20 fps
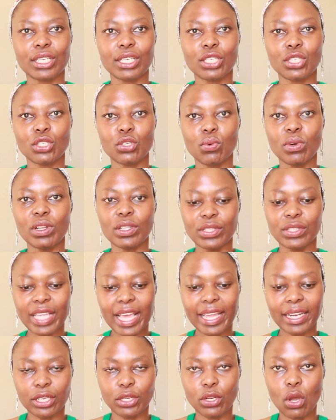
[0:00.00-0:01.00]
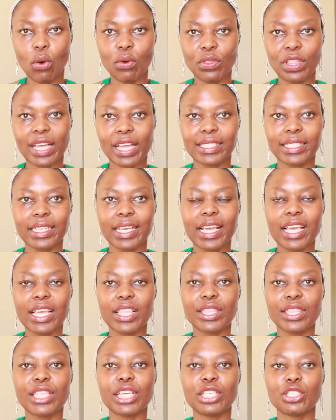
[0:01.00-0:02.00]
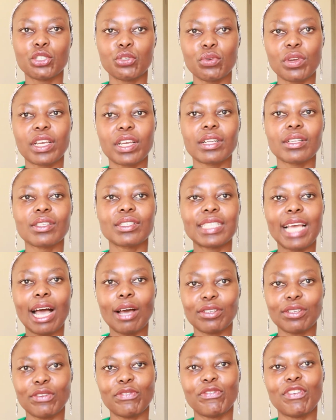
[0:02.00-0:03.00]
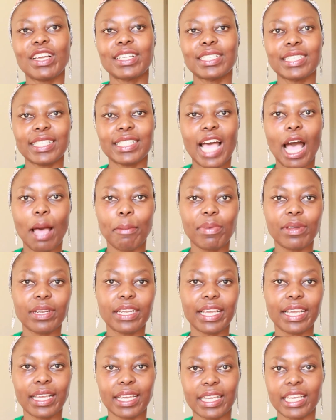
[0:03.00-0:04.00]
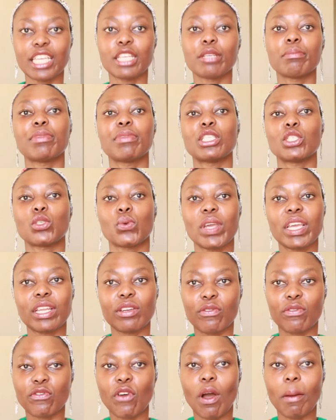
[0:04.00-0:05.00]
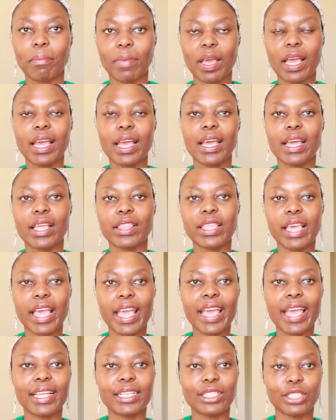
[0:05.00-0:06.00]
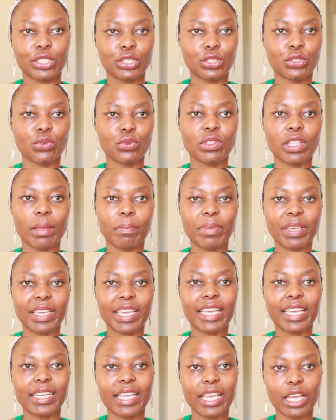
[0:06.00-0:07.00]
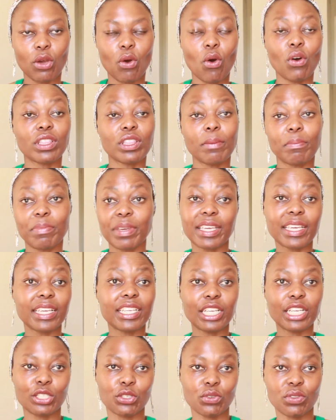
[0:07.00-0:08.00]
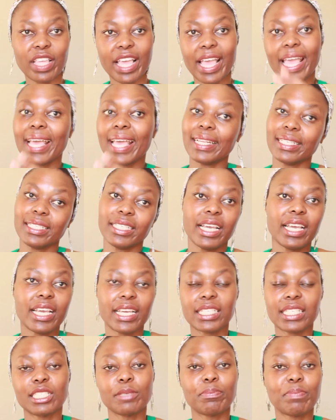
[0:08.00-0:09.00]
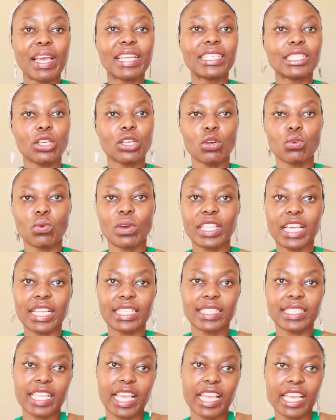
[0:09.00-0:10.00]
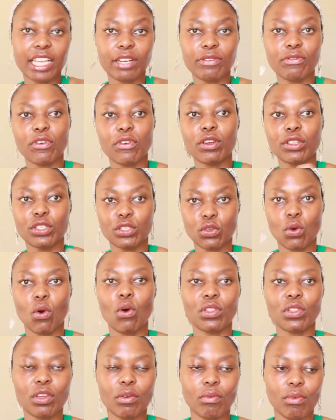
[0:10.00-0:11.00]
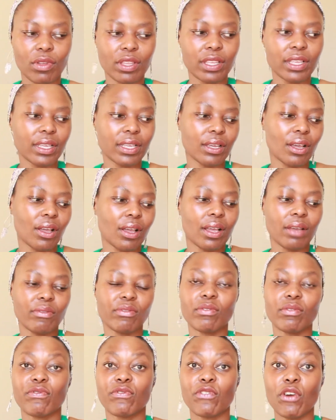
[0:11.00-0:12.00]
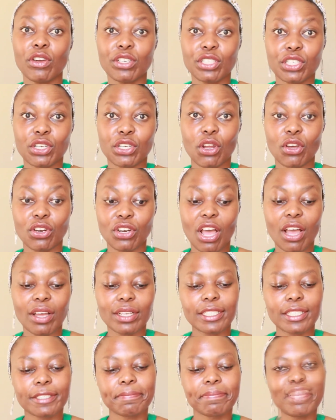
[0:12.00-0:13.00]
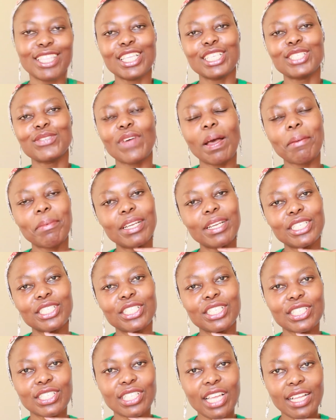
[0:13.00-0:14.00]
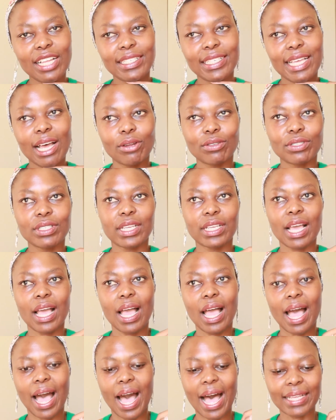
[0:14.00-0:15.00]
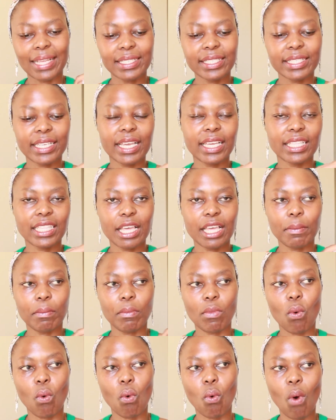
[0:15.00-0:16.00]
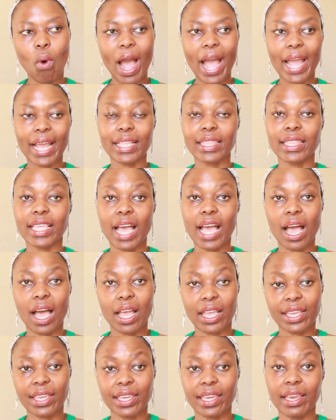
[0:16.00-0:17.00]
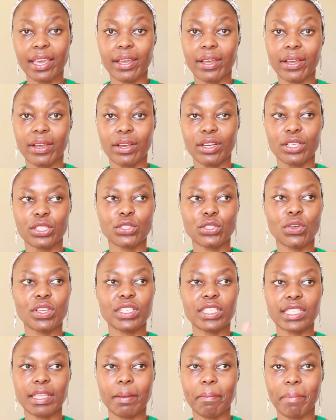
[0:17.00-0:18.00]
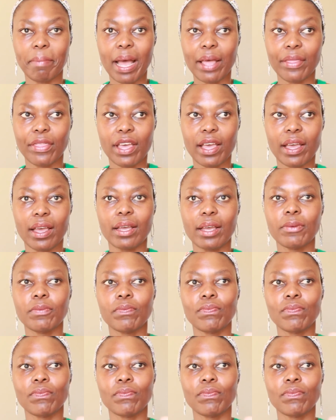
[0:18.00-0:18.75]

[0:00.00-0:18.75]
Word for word: you will then know that the trickle down effect is happening in between, from the end to the beginning or the beginning to the end, depending on whether it's the inverse or the version or not. In this family, she starts out asking them why they are here. So it's the mother,